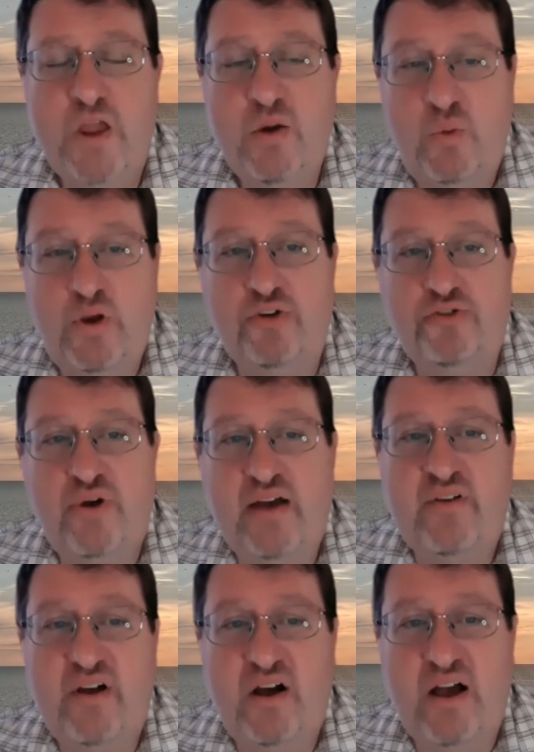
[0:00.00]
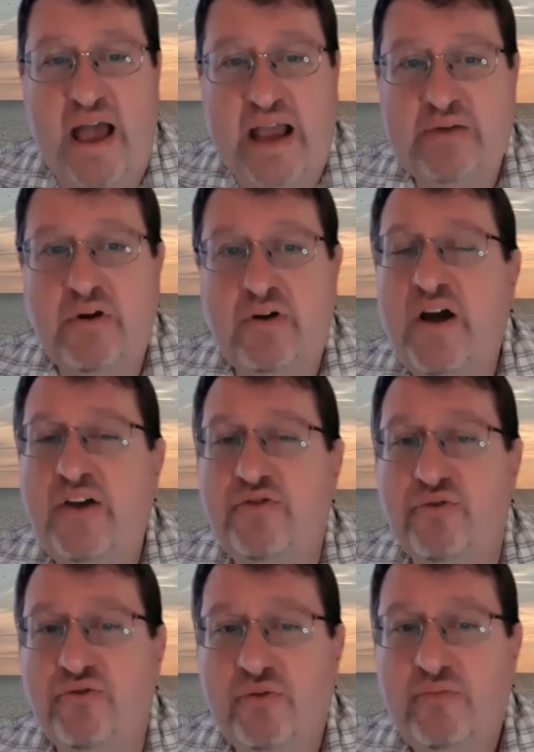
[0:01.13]
We also have academic
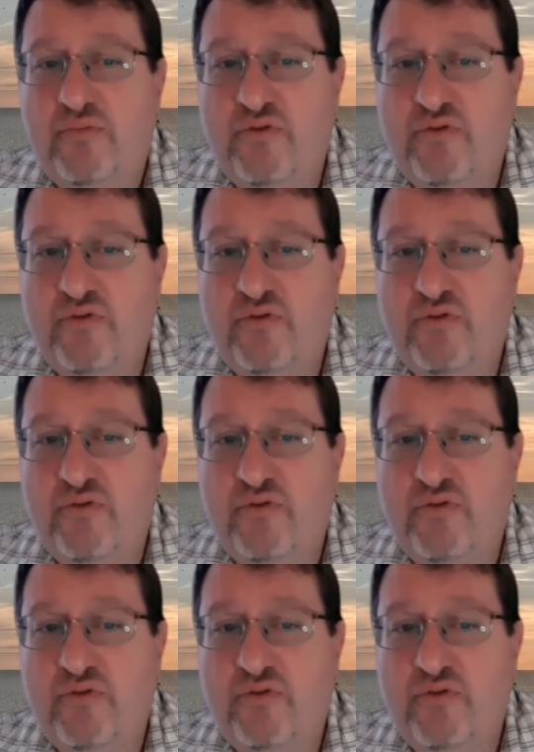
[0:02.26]
advisors.